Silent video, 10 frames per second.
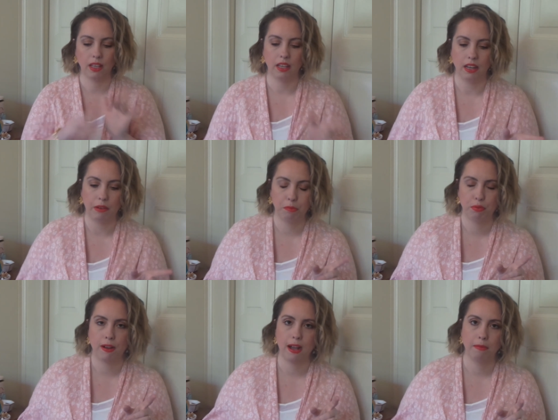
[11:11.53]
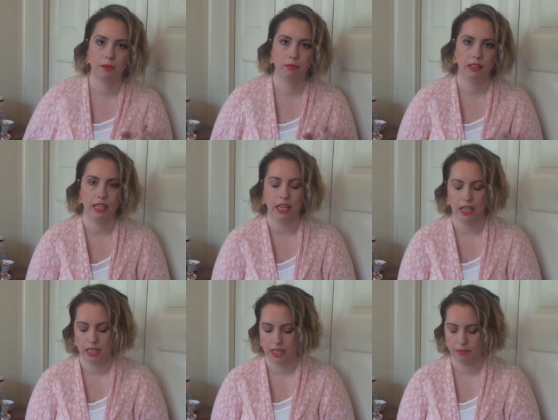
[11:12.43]
And I would
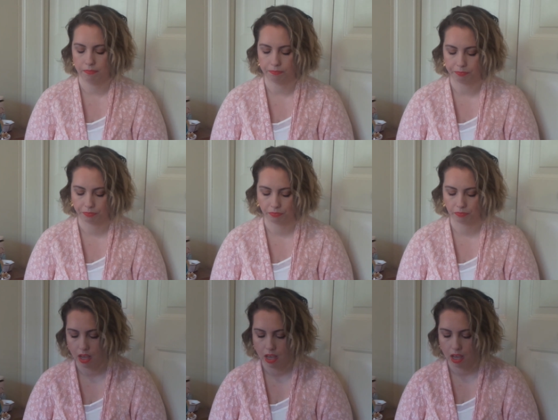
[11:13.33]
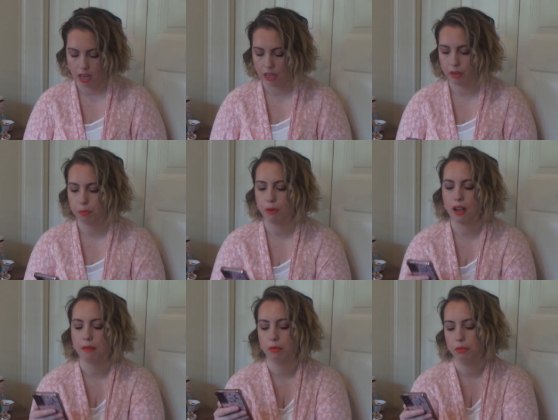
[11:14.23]
probably
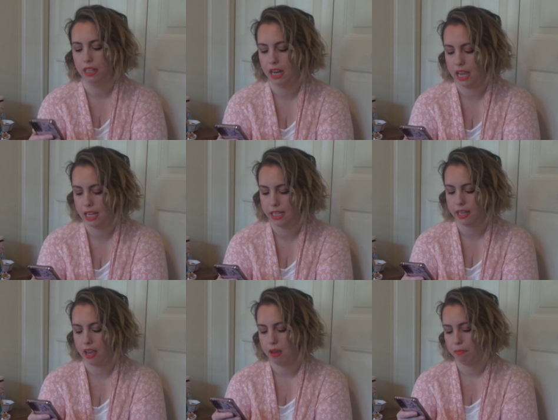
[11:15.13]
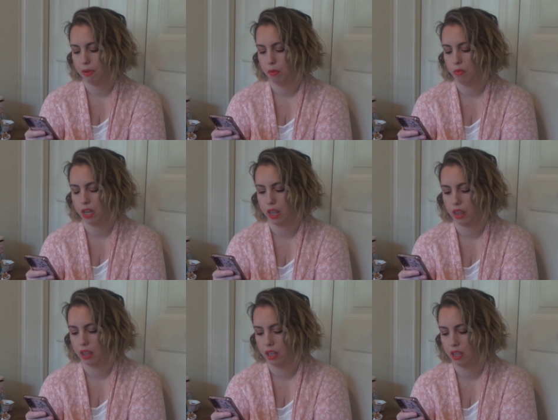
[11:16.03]
end up
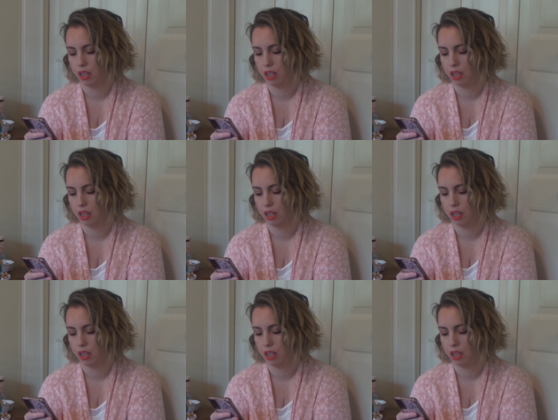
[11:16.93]
with